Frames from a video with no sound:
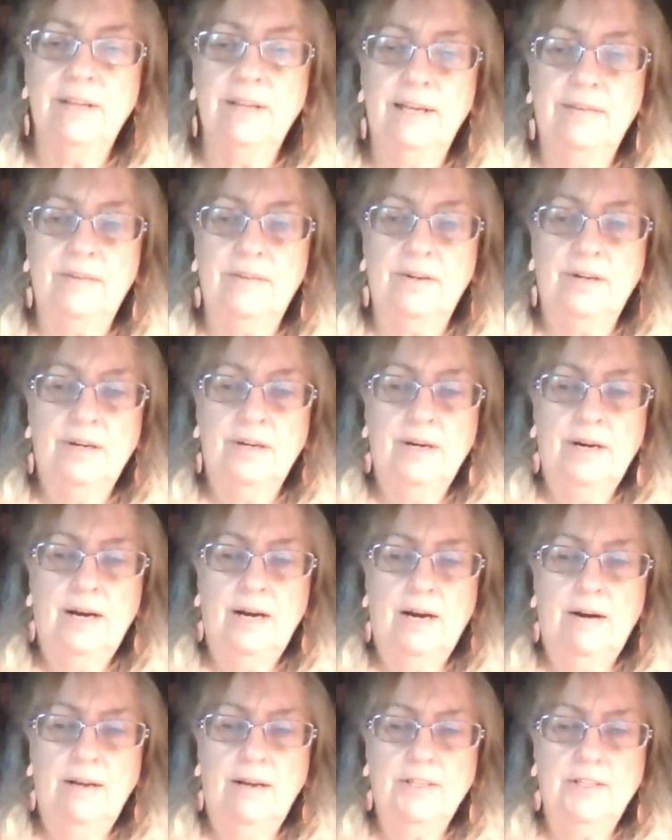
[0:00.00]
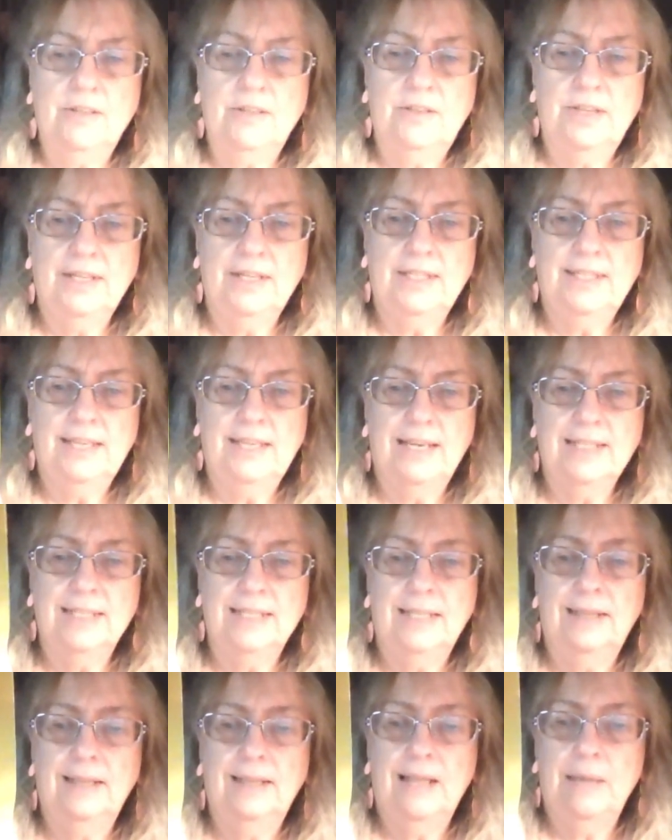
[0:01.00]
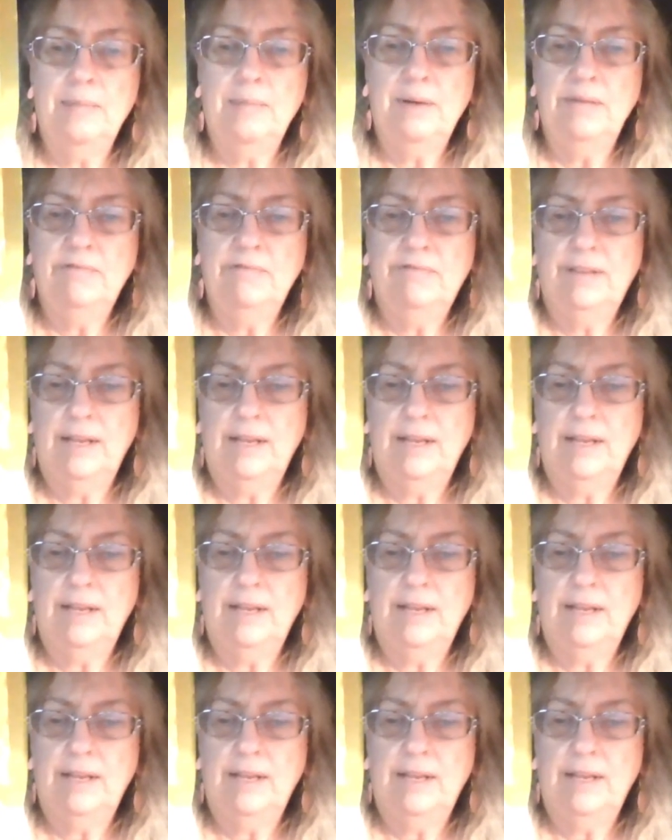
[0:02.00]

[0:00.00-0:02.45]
flavor. All right, so this says lemon